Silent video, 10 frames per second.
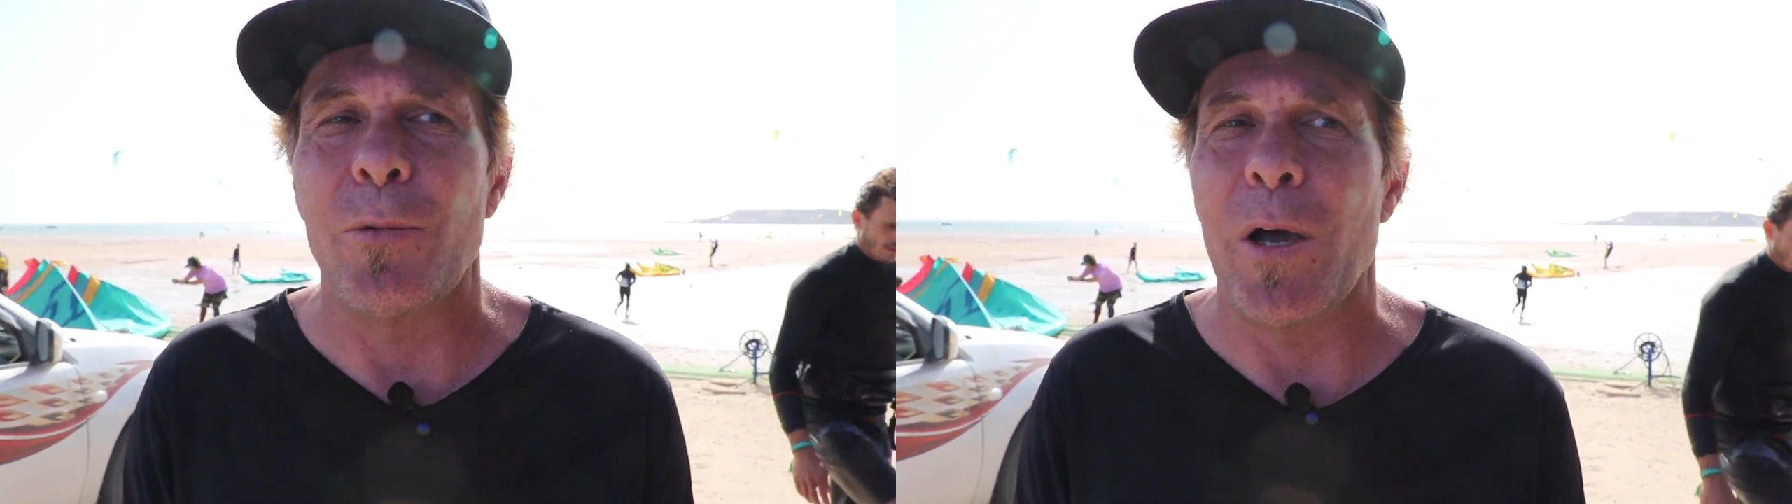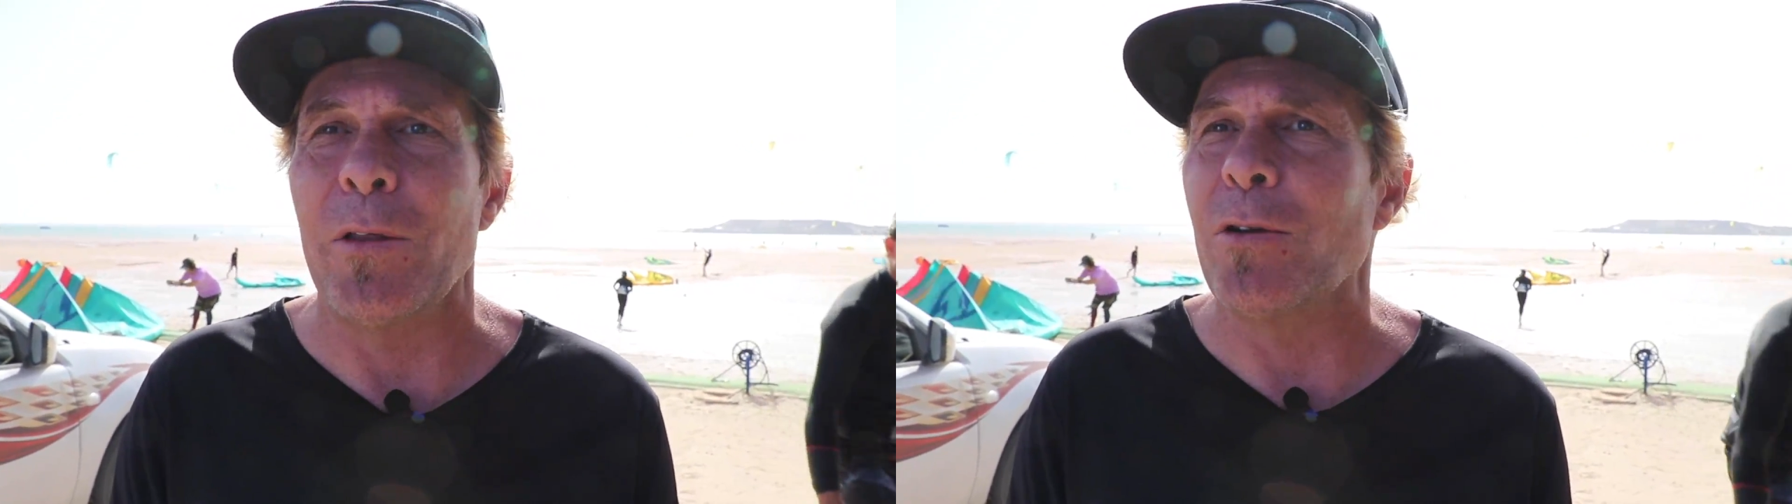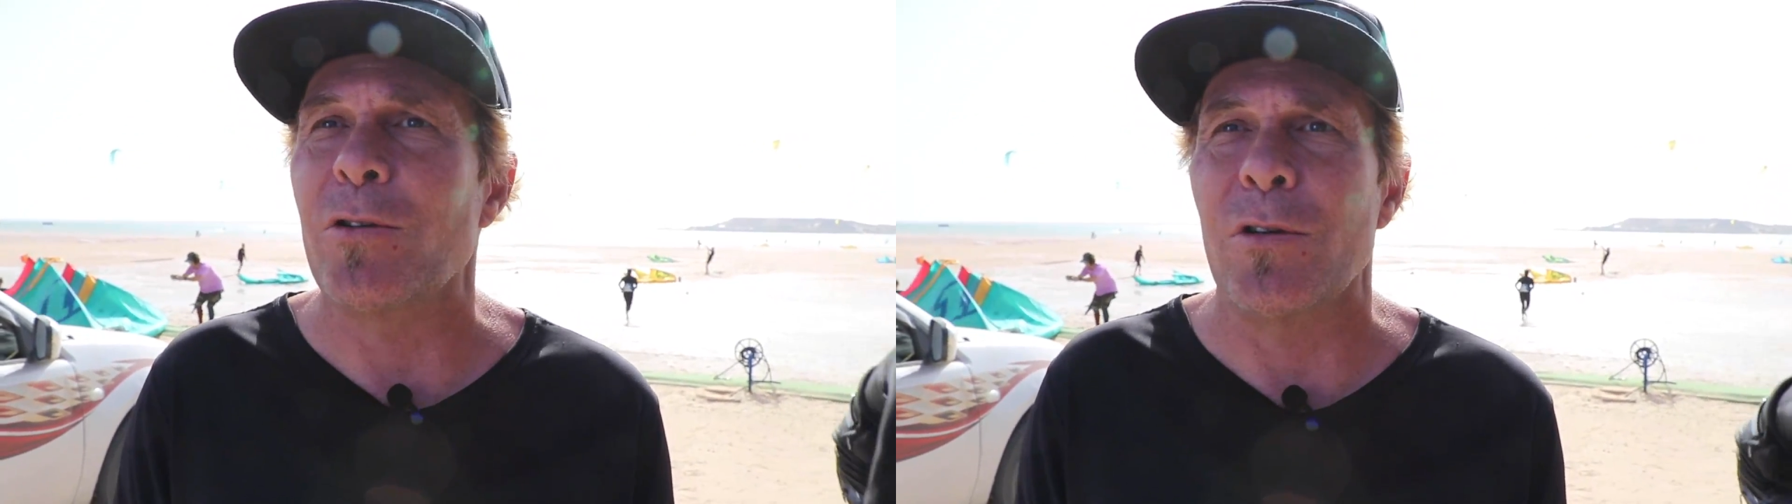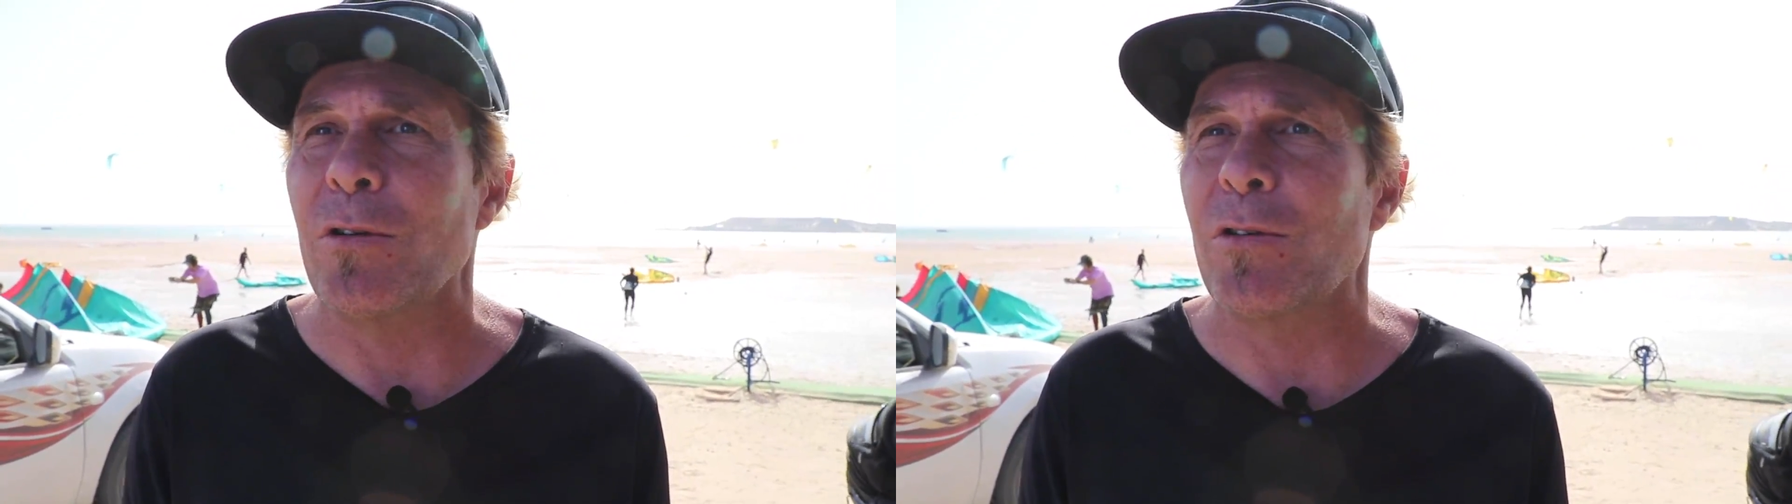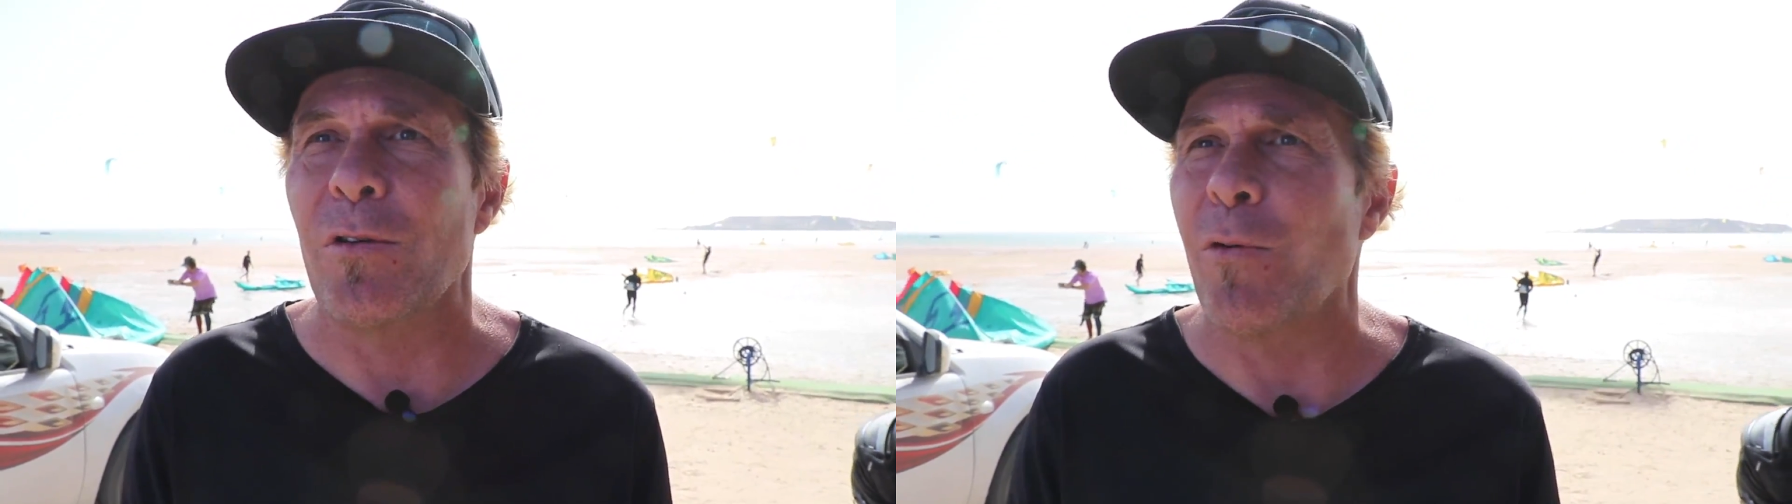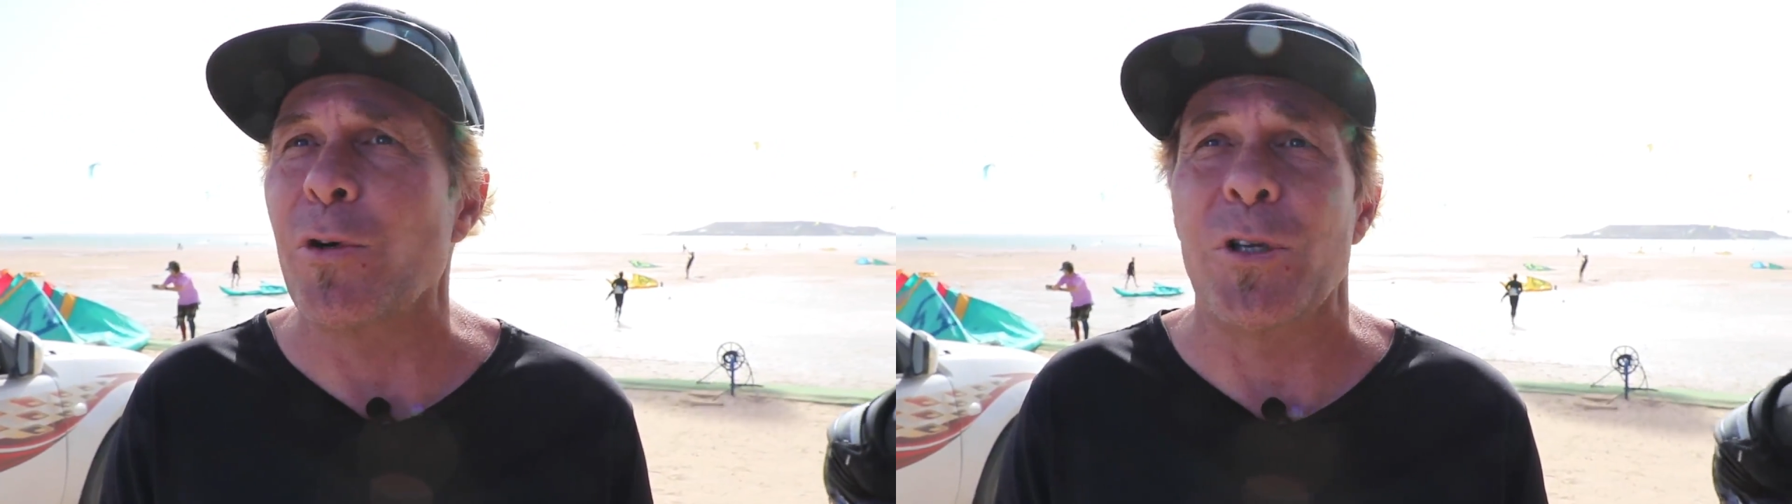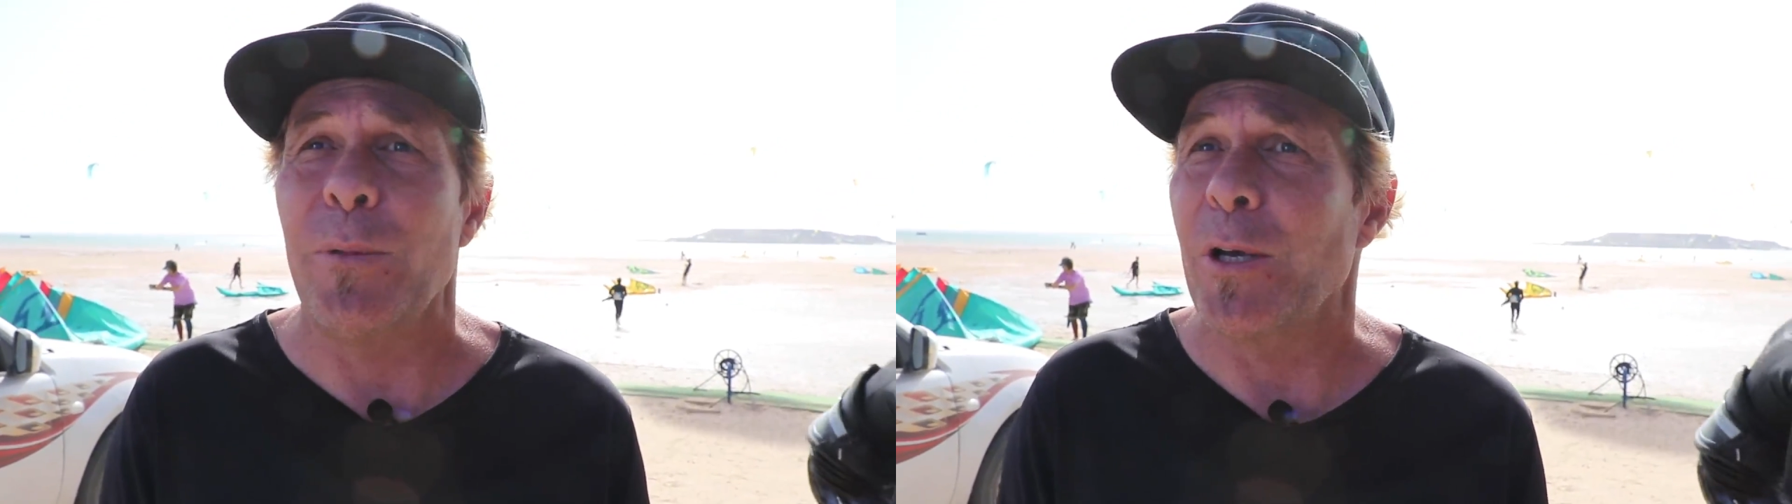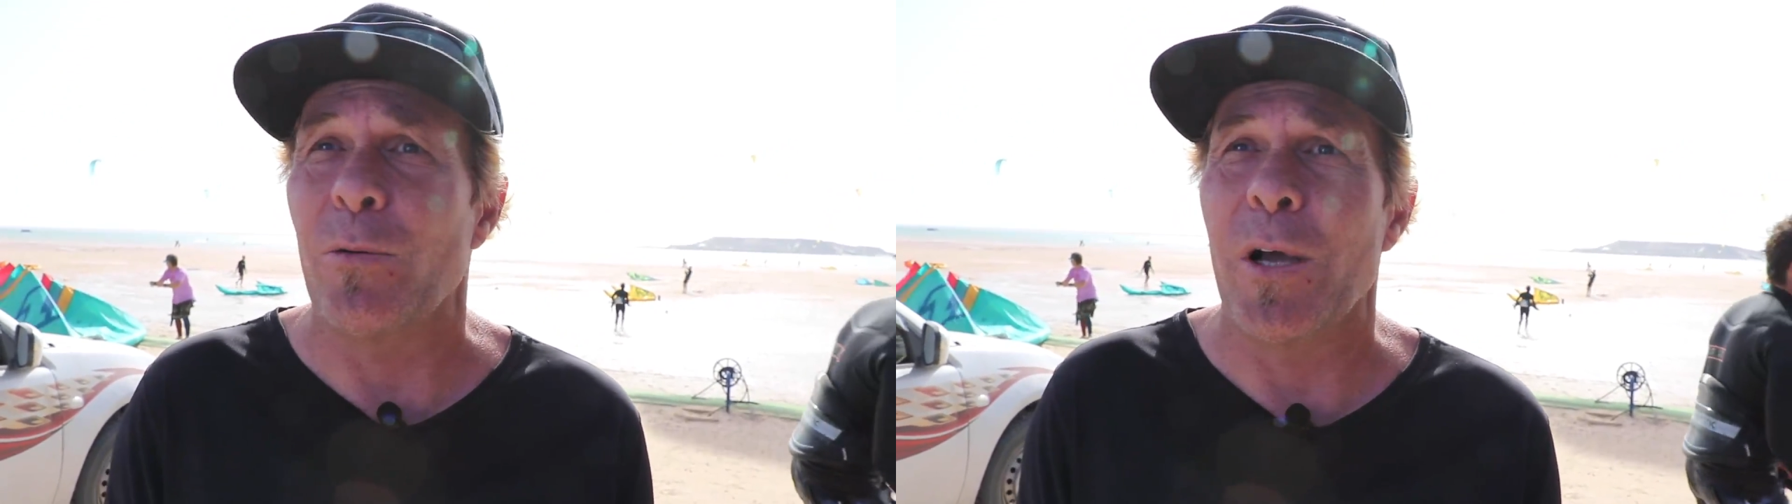weather to
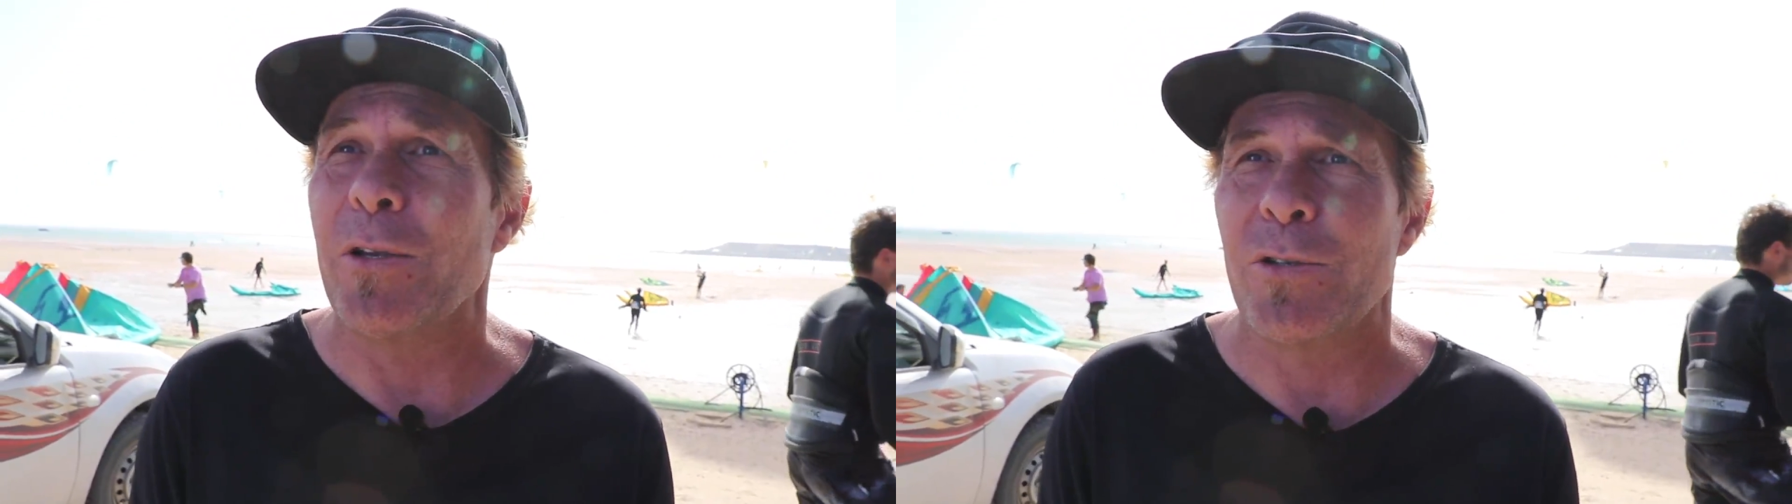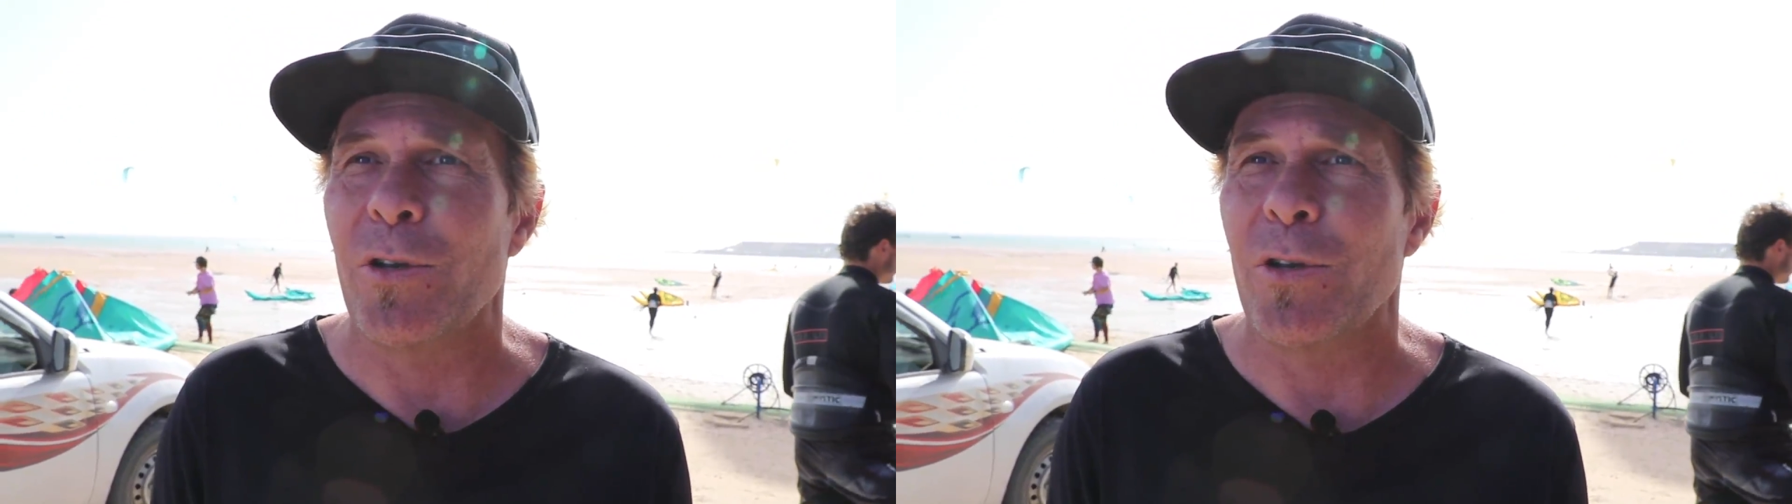14-meter weather,